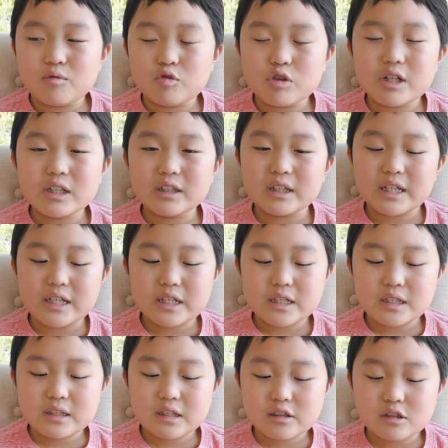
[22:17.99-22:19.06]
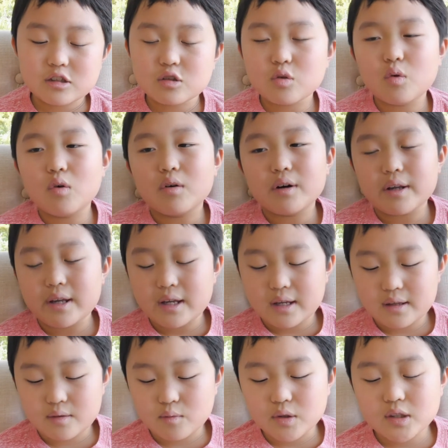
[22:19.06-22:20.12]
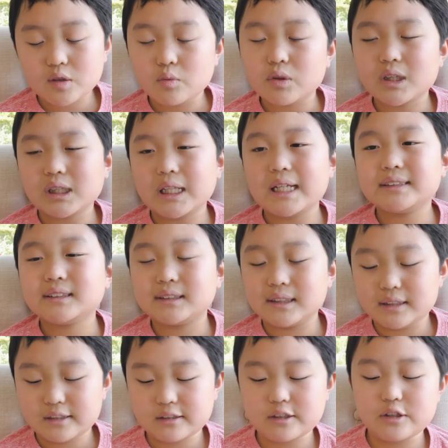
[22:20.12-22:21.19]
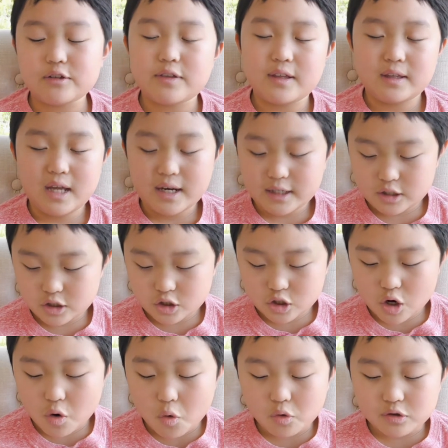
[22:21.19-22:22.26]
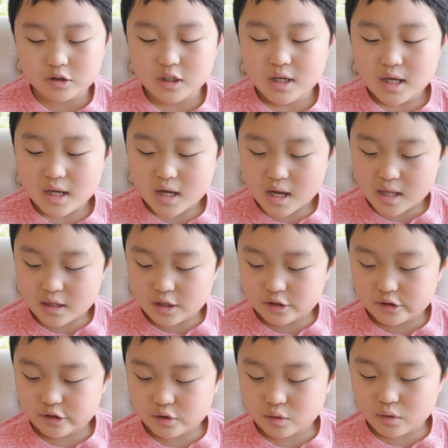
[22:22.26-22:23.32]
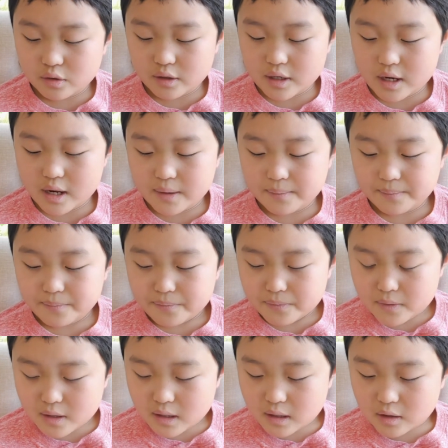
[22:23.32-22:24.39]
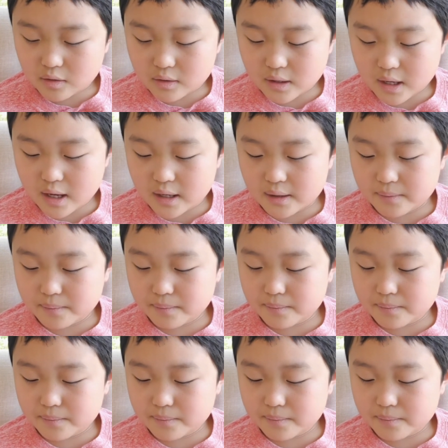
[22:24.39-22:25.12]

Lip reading: really, the story, what lesson do you think that it shows in this story? Okay.